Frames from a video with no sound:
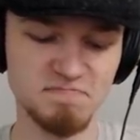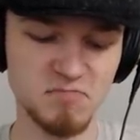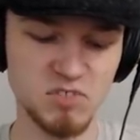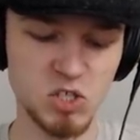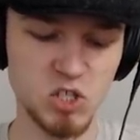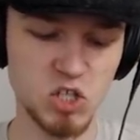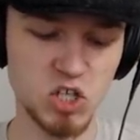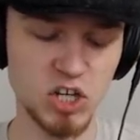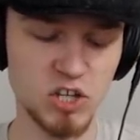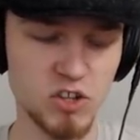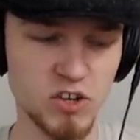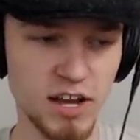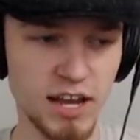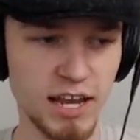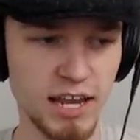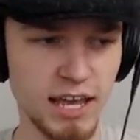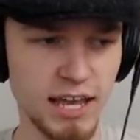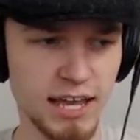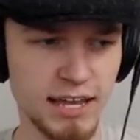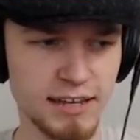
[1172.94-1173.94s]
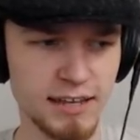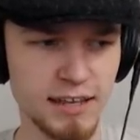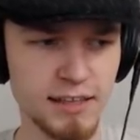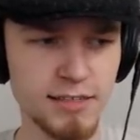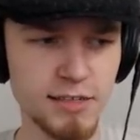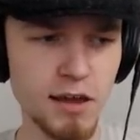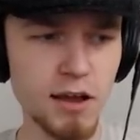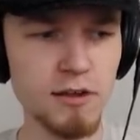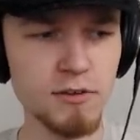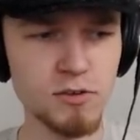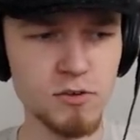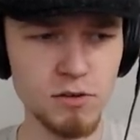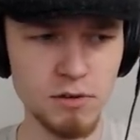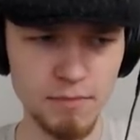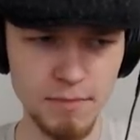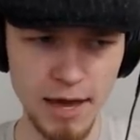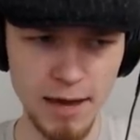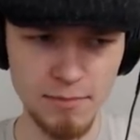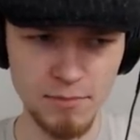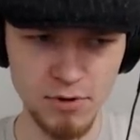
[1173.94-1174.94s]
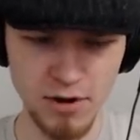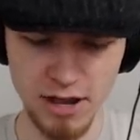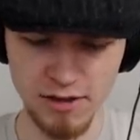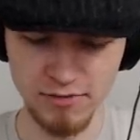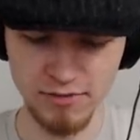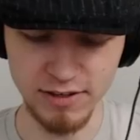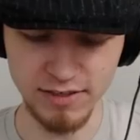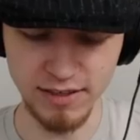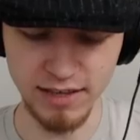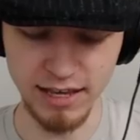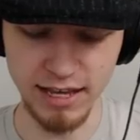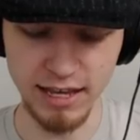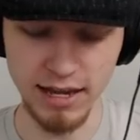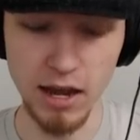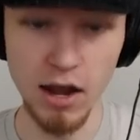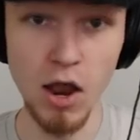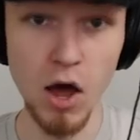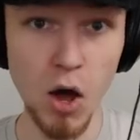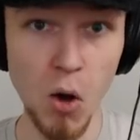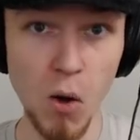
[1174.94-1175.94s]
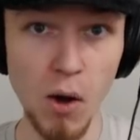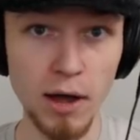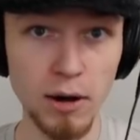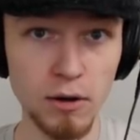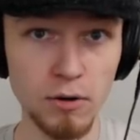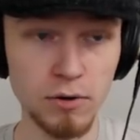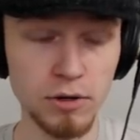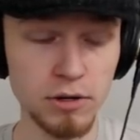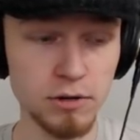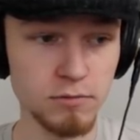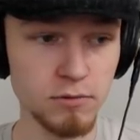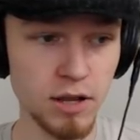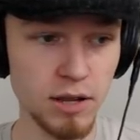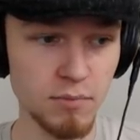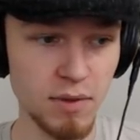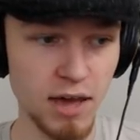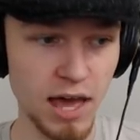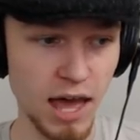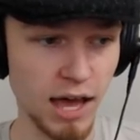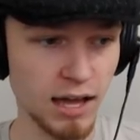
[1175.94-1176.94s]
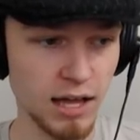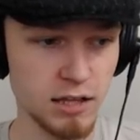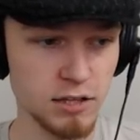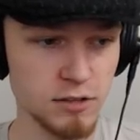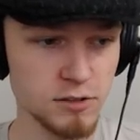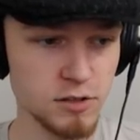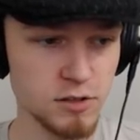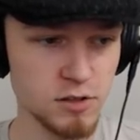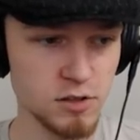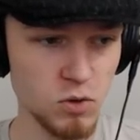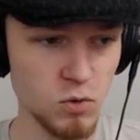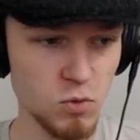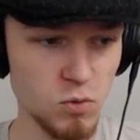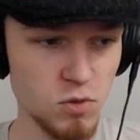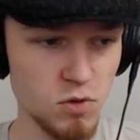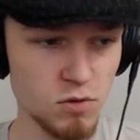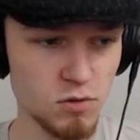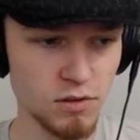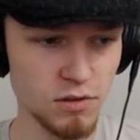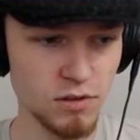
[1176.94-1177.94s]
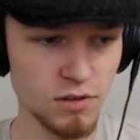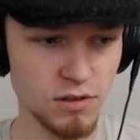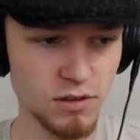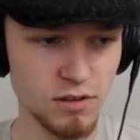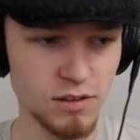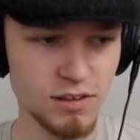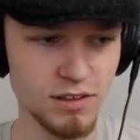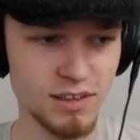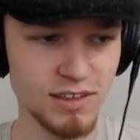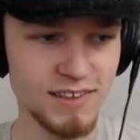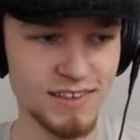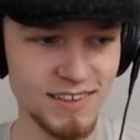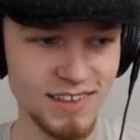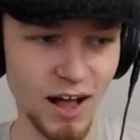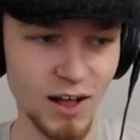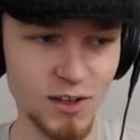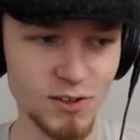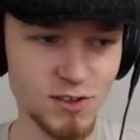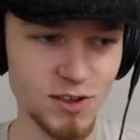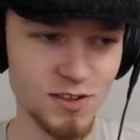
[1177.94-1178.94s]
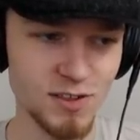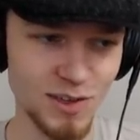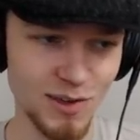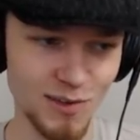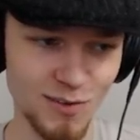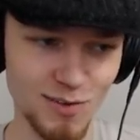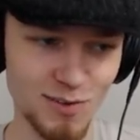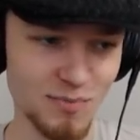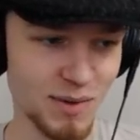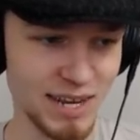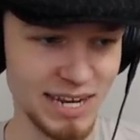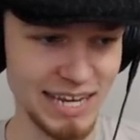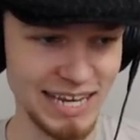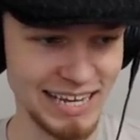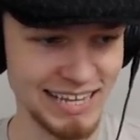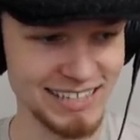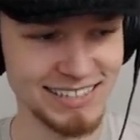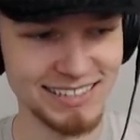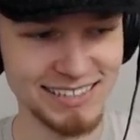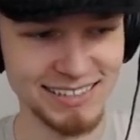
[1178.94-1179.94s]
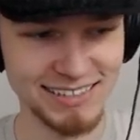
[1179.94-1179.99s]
Just gonna try it again. It's hard to remember everything, and no, I don't want to run back. I'll just use... I'll just use money.